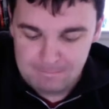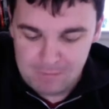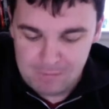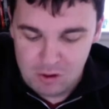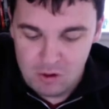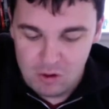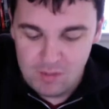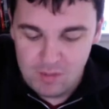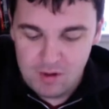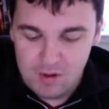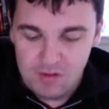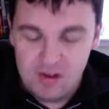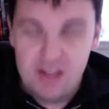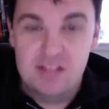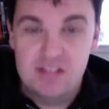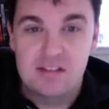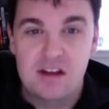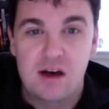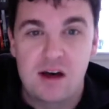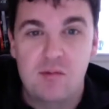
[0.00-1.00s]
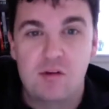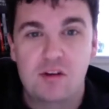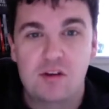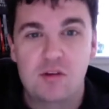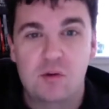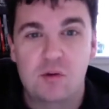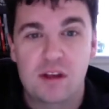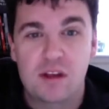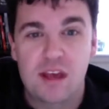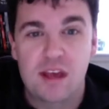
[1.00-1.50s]
Well, let me read Psalm
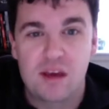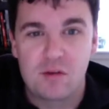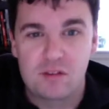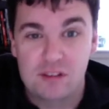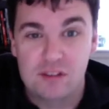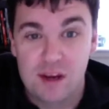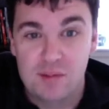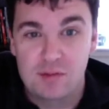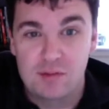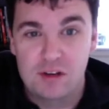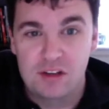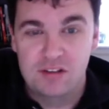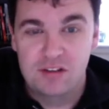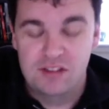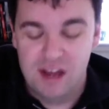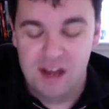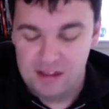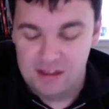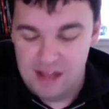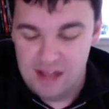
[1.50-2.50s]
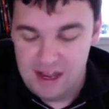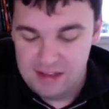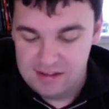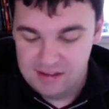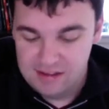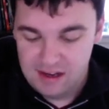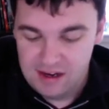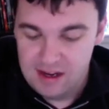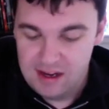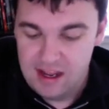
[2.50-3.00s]
128, which I preached on
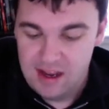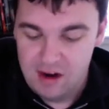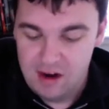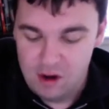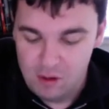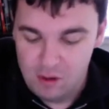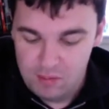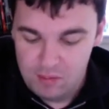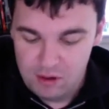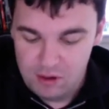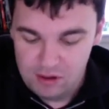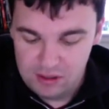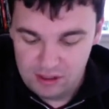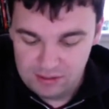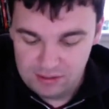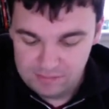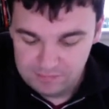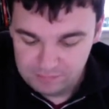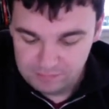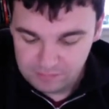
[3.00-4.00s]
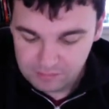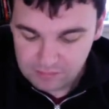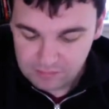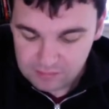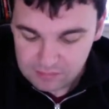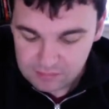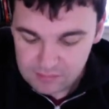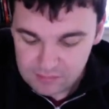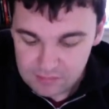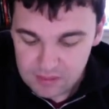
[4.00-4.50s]
last Sunday at Hope Boulder.
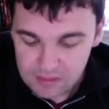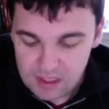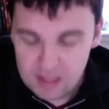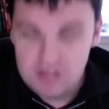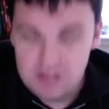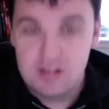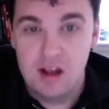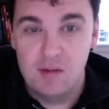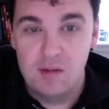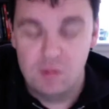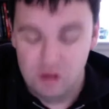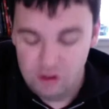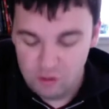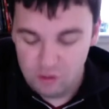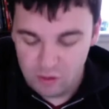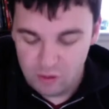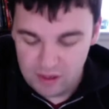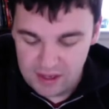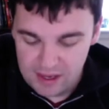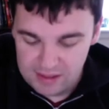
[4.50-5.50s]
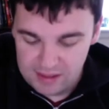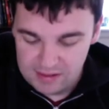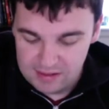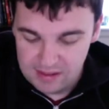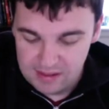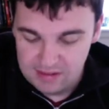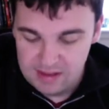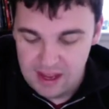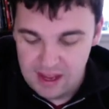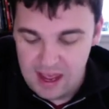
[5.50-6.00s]
Psalm 128
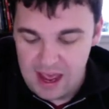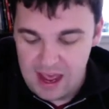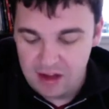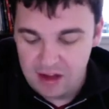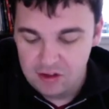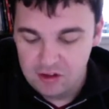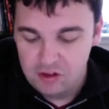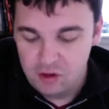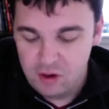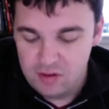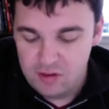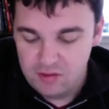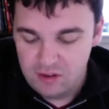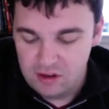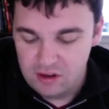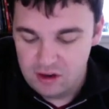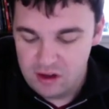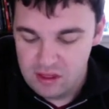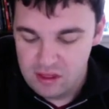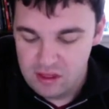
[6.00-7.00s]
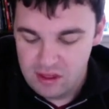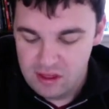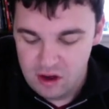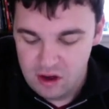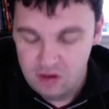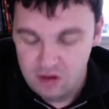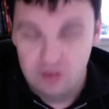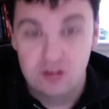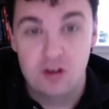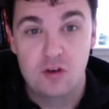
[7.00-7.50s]
says, How joyful are
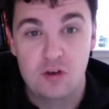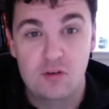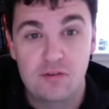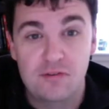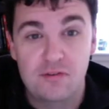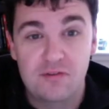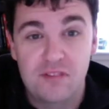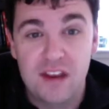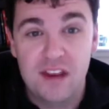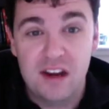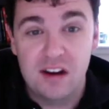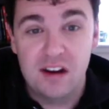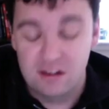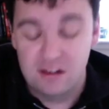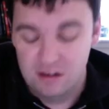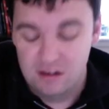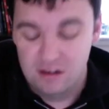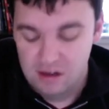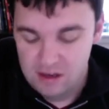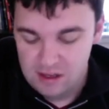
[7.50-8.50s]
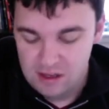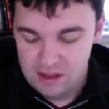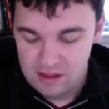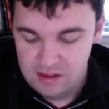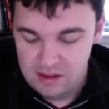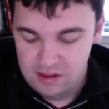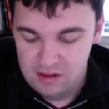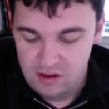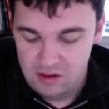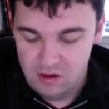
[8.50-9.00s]
those who fear
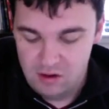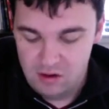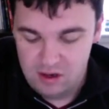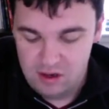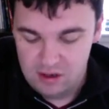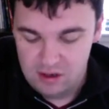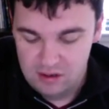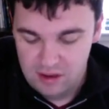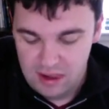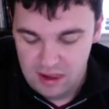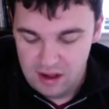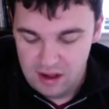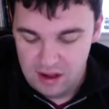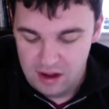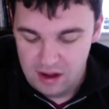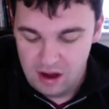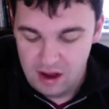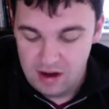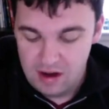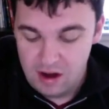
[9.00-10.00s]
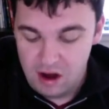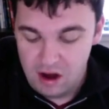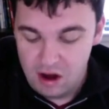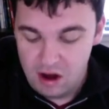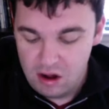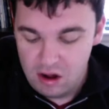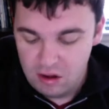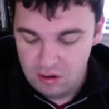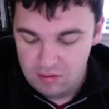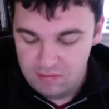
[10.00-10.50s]
the Lord, and
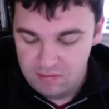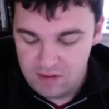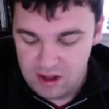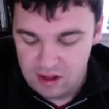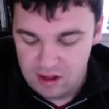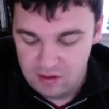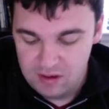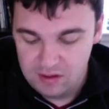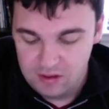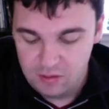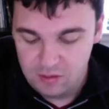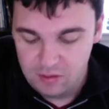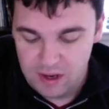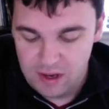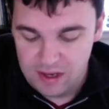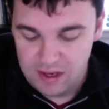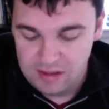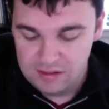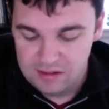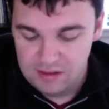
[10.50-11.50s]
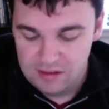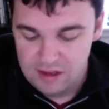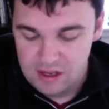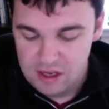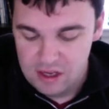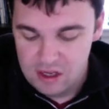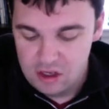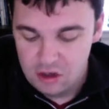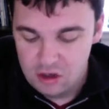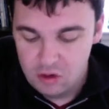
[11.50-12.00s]
all who follow his ways.
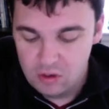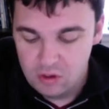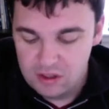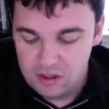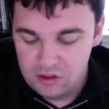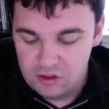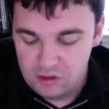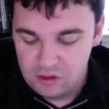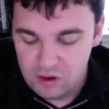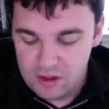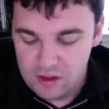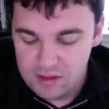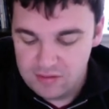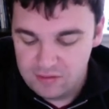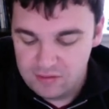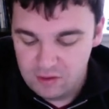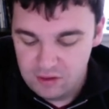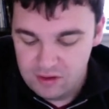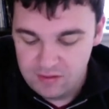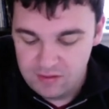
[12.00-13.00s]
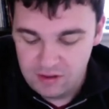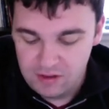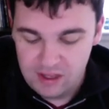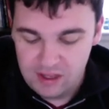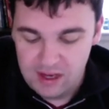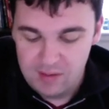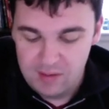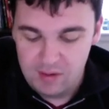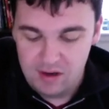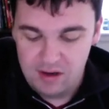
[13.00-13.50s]
You will enjoy the fruit of your
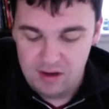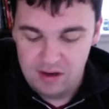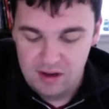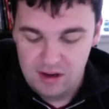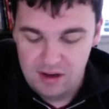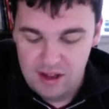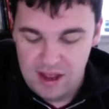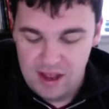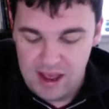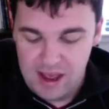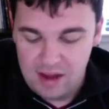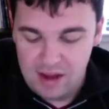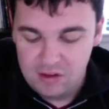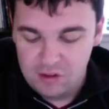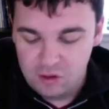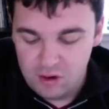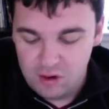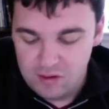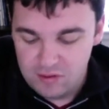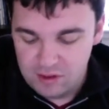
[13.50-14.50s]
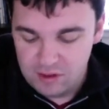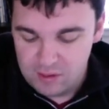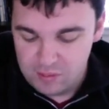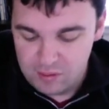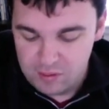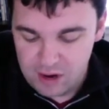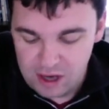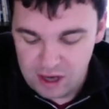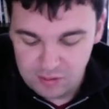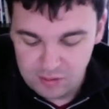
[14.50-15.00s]
labor. How joyful
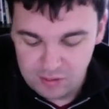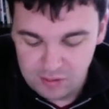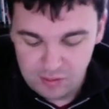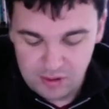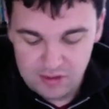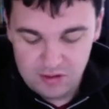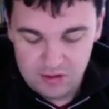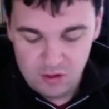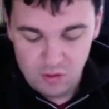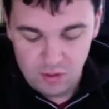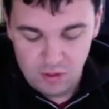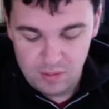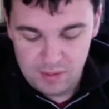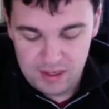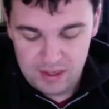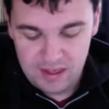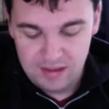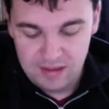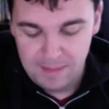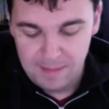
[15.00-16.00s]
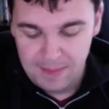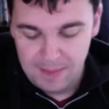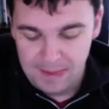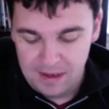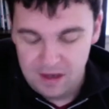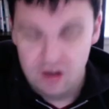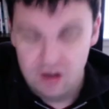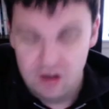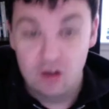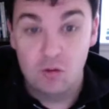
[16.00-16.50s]
and prosperous you will be.
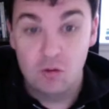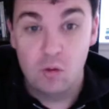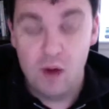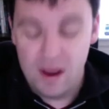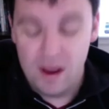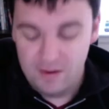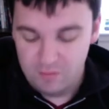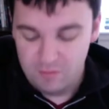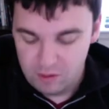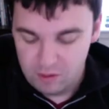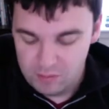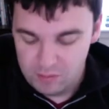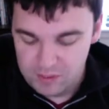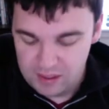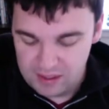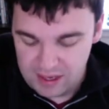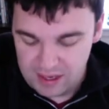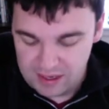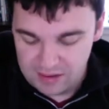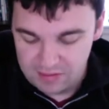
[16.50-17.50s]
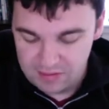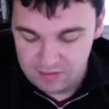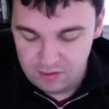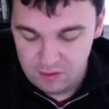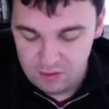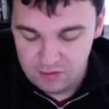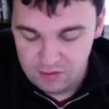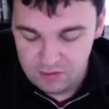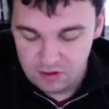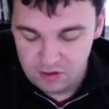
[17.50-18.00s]
Your wife will be like a
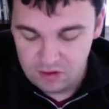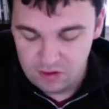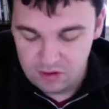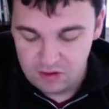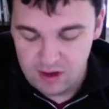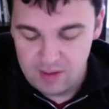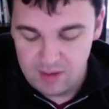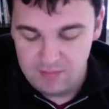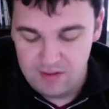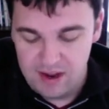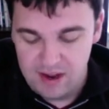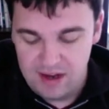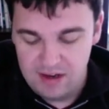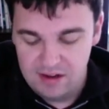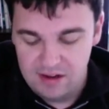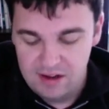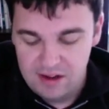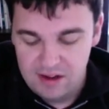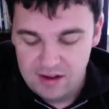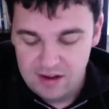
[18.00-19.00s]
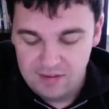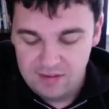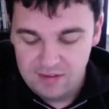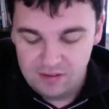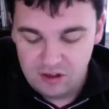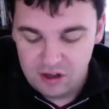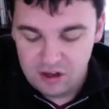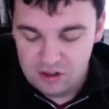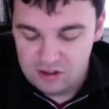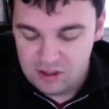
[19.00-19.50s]
fruitful grapevine,
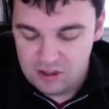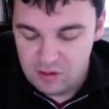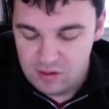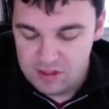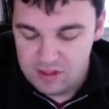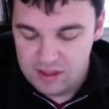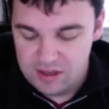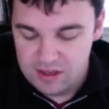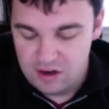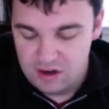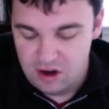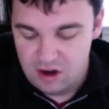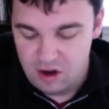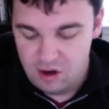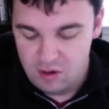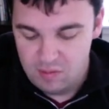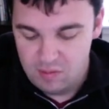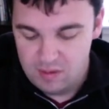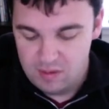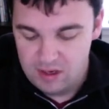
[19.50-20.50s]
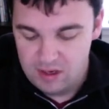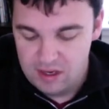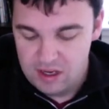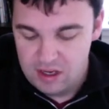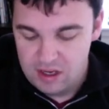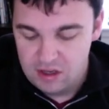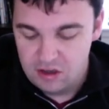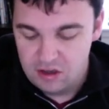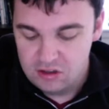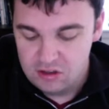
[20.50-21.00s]
flourishing within your home.
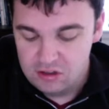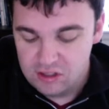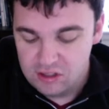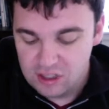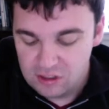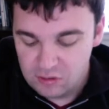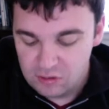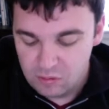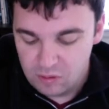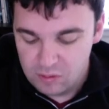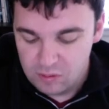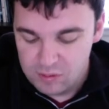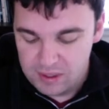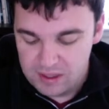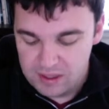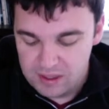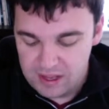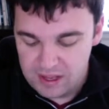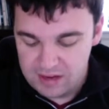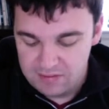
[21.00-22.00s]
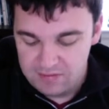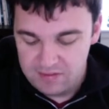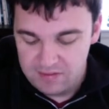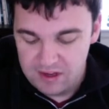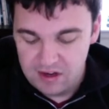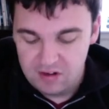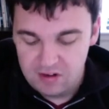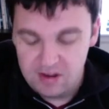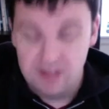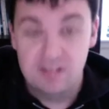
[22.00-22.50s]
Your children will be like
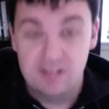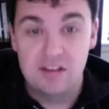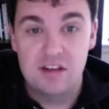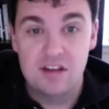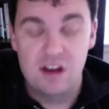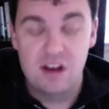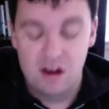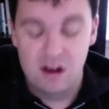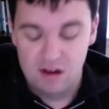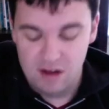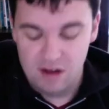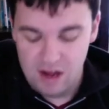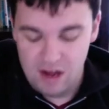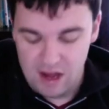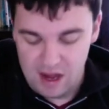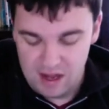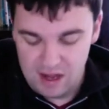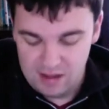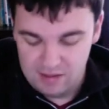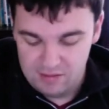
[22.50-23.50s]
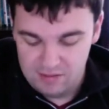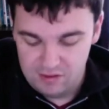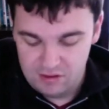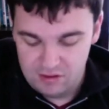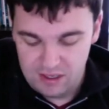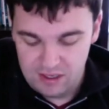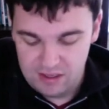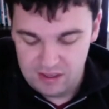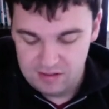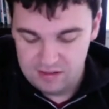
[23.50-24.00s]
vigorous young olive
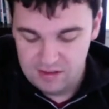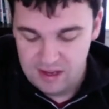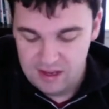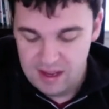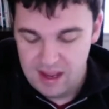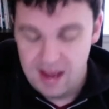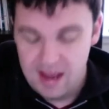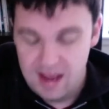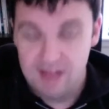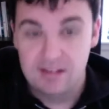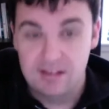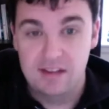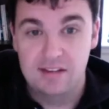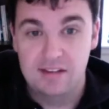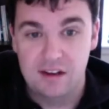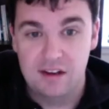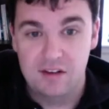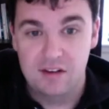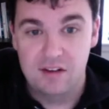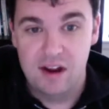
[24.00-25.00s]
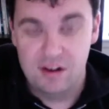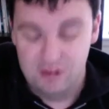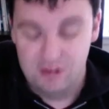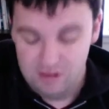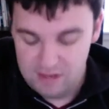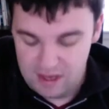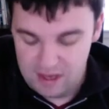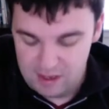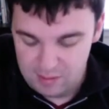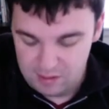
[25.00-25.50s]
trees as they sit around
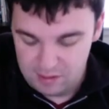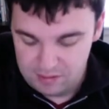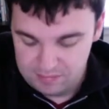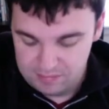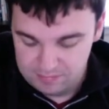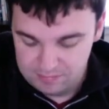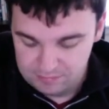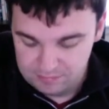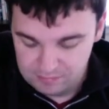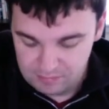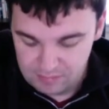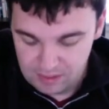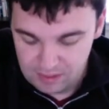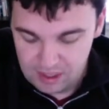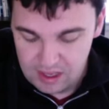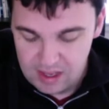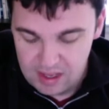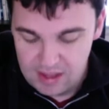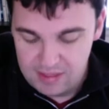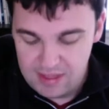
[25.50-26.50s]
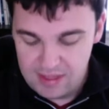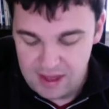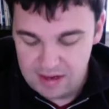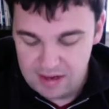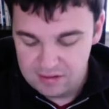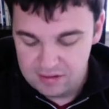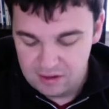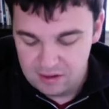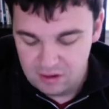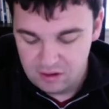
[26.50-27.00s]
your table.
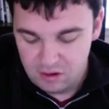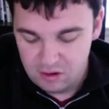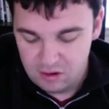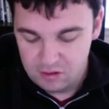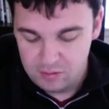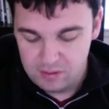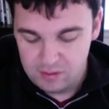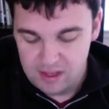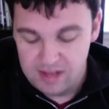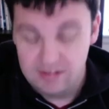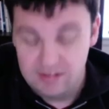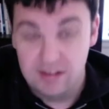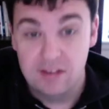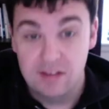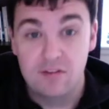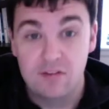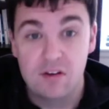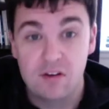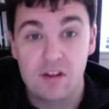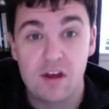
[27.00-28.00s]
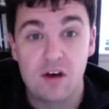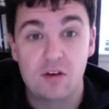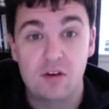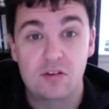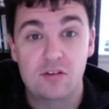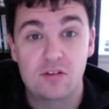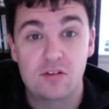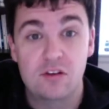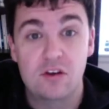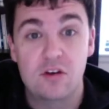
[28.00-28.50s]
That is the Lord's blessing for
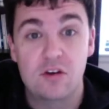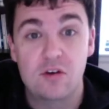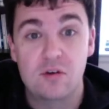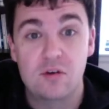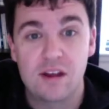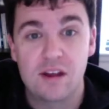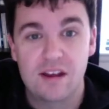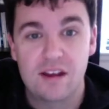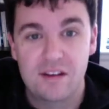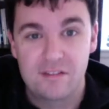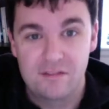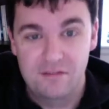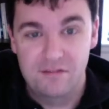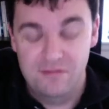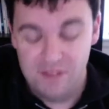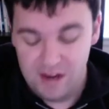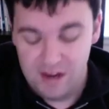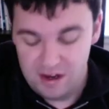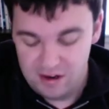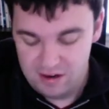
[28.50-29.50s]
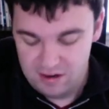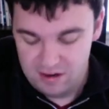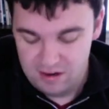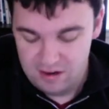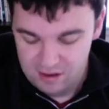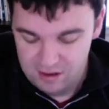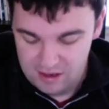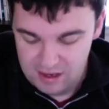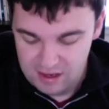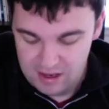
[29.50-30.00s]
those who
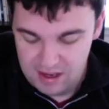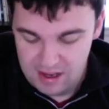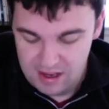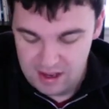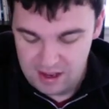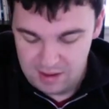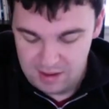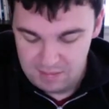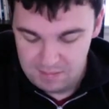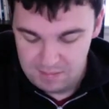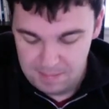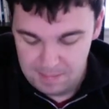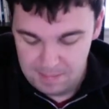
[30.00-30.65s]
fear him.